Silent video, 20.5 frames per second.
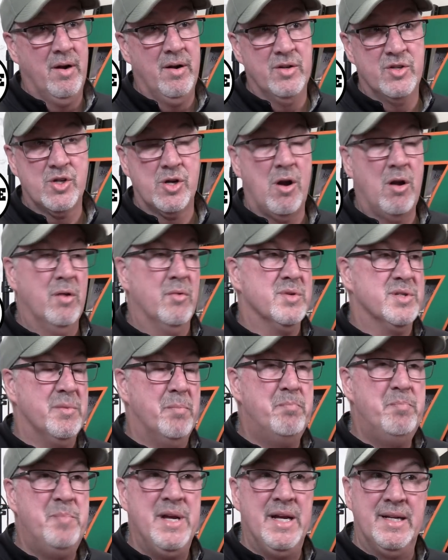And Charlotte was
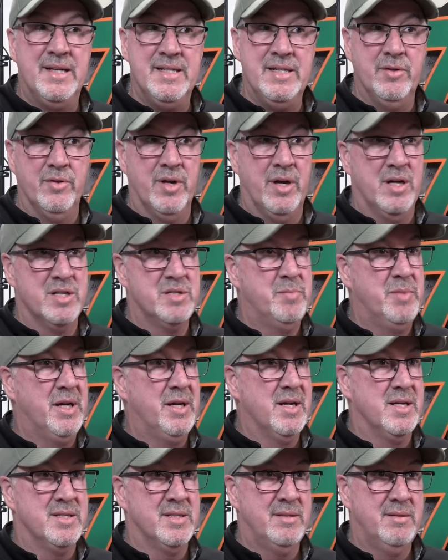a big deal to us
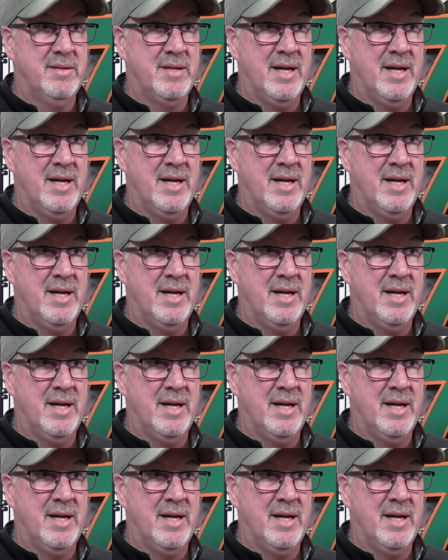because